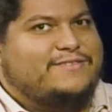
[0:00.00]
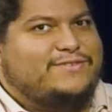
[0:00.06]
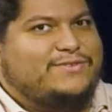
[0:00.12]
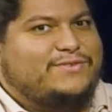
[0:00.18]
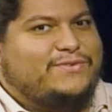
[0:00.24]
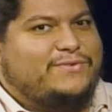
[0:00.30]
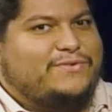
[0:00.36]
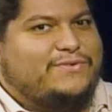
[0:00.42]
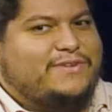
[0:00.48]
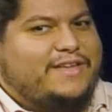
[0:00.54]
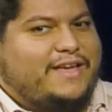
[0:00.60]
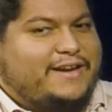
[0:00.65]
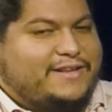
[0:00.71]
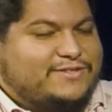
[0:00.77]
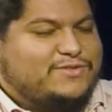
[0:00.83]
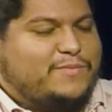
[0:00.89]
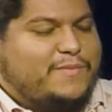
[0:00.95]
to
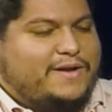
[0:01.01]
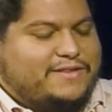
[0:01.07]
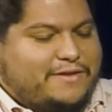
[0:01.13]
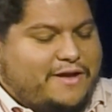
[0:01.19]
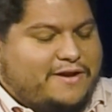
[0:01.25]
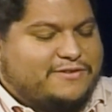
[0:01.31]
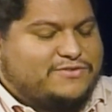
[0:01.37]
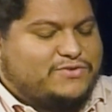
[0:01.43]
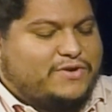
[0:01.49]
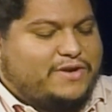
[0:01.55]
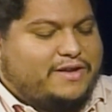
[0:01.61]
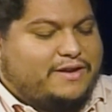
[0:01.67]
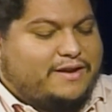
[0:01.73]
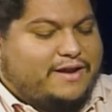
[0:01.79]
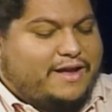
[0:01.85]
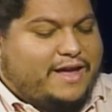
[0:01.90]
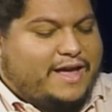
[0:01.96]
get into my
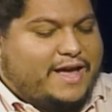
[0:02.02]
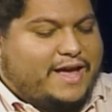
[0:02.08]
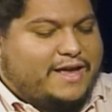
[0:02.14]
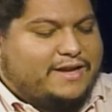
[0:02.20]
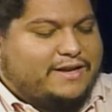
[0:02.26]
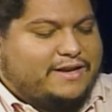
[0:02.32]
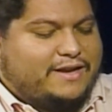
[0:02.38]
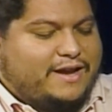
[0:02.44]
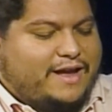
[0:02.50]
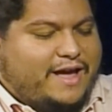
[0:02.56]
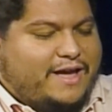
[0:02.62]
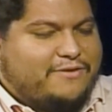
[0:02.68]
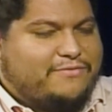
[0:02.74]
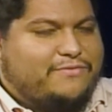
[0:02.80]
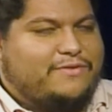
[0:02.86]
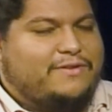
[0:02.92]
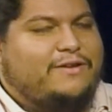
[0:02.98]
doctorate. And
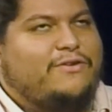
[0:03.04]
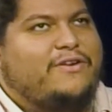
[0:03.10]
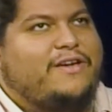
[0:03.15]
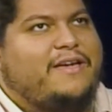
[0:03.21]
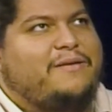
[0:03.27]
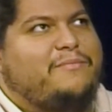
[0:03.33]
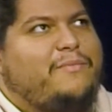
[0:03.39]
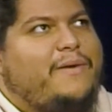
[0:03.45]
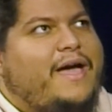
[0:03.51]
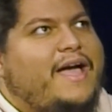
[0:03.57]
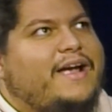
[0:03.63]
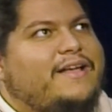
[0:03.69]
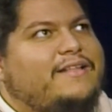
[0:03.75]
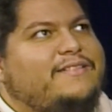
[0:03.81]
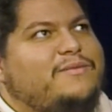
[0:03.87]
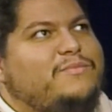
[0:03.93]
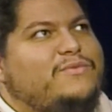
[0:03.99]
I, looking
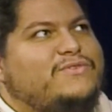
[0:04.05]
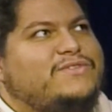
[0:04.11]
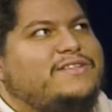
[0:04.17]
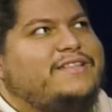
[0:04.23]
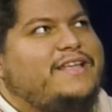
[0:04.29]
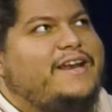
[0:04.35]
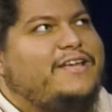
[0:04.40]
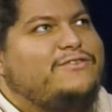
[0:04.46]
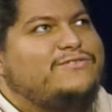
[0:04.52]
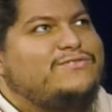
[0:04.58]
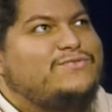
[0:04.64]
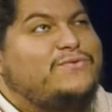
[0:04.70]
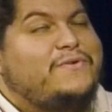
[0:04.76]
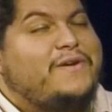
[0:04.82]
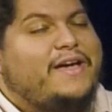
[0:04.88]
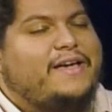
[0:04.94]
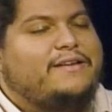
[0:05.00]
back at the music that I used
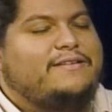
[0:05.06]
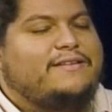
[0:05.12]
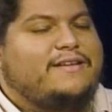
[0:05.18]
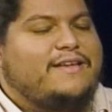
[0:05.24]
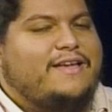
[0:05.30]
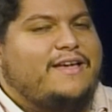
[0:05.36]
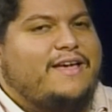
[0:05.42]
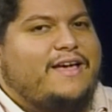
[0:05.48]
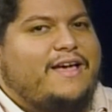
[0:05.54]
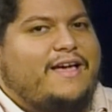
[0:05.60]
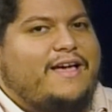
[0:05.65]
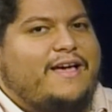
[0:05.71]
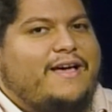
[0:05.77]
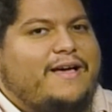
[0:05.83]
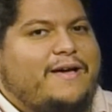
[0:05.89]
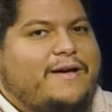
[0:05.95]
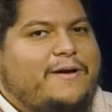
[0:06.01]
to write,
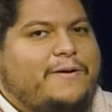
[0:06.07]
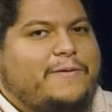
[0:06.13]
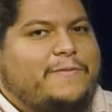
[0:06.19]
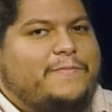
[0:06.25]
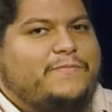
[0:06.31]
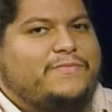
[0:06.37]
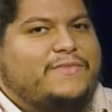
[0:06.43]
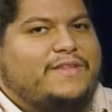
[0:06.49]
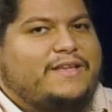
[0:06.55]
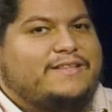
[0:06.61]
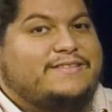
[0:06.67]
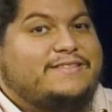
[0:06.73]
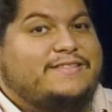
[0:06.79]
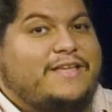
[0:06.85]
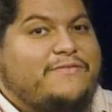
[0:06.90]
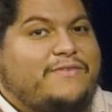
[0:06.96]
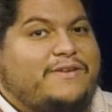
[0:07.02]
um, it's
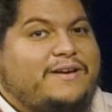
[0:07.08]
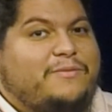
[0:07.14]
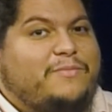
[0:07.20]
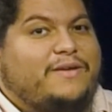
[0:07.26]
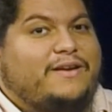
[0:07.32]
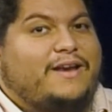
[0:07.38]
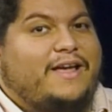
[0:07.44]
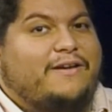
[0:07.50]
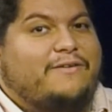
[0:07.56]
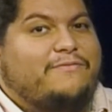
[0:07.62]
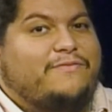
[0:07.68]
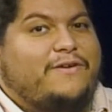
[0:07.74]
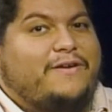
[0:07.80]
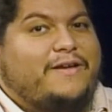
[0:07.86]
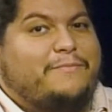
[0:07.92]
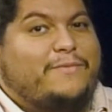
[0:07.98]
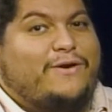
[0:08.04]
definitely been like a
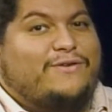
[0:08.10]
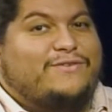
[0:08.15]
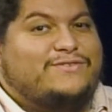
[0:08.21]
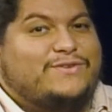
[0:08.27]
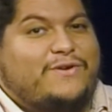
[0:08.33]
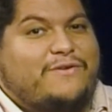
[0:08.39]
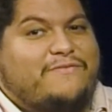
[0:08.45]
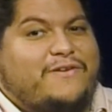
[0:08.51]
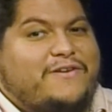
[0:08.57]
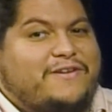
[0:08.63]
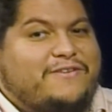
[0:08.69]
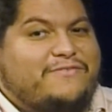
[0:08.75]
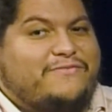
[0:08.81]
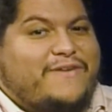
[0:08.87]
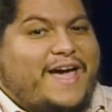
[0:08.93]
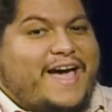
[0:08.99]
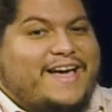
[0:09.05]
very, but also a very
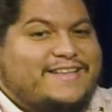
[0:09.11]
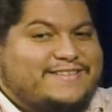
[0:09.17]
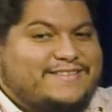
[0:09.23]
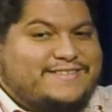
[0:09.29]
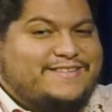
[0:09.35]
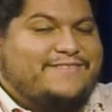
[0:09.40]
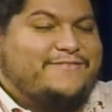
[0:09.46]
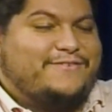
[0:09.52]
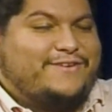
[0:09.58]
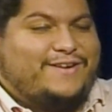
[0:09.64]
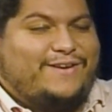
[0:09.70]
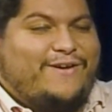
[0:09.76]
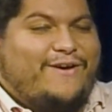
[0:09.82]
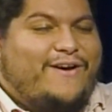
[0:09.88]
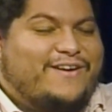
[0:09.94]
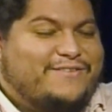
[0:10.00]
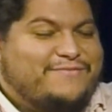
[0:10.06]
fast, a very
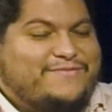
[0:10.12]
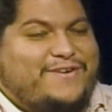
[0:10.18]
long and